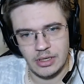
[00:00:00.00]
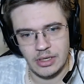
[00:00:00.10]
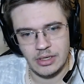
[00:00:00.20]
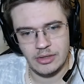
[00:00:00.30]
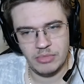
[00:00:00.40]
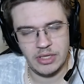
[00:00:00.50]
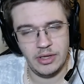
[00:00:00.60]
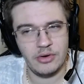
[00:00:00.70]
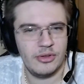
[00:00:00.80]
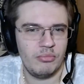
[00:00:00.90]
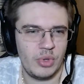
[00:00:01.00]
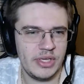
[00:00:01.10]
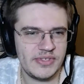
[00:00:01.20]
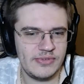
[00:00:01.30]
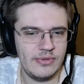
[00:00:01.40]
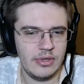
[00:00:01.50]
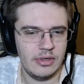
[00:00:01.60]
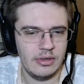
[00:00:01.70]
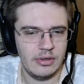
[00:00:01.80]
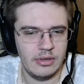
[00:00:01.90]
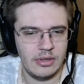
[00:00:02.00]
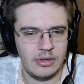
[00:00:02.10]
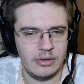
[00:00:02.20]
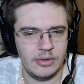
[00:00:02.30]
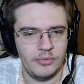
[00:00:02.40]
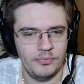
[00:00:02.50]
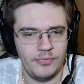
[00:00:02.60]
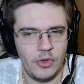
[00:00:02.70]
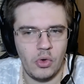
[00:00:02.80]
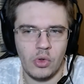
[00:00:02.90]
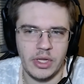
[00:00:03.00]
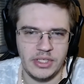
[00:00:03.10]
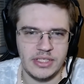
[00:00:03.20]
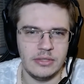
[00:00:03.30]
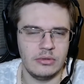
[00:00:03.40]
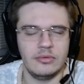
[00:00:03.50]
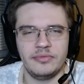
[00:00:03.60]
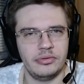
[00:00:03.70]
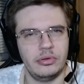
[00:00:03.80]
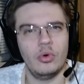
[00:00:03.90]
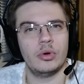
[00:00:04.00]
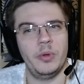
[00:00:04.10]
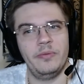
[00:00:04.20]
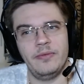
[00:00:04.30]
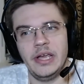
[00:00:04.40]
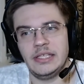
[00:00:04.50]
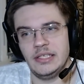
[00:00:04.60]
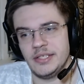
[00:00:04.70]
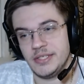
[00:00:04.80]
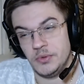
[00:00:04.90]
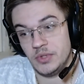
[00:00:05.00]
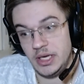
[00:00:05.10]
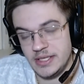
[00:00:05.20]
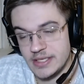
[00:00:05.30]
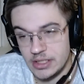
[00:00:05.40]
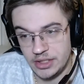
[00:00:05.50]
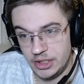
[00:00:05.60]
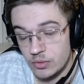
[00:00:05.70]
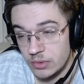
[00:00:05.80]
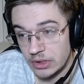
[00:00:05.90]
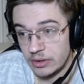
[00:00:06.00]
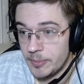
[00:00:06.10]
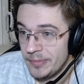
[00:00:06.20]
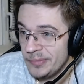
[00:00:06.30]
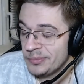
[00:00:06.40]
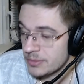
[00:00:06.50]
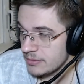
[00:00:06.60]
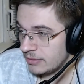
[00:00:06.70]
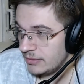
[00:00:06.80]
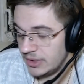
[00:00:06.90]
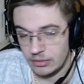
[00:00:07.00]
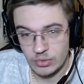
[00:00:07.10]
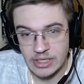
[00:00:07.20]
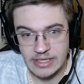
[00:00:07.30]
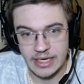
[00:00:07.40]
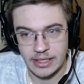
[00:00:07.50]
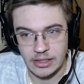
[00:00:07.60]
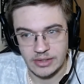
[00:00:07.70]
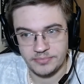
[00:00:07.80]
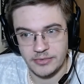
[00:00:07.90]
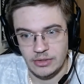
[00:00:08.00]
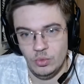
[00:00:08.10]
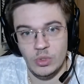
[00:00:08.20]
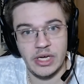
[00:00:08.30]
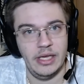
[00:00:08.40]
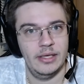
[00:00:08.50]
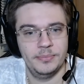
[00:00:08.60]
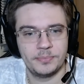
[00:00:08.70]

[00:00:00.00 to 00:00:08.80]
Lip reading: And man, Aaron brings the whole idea of who are we fighting? So Titans are human, and what the hell and why?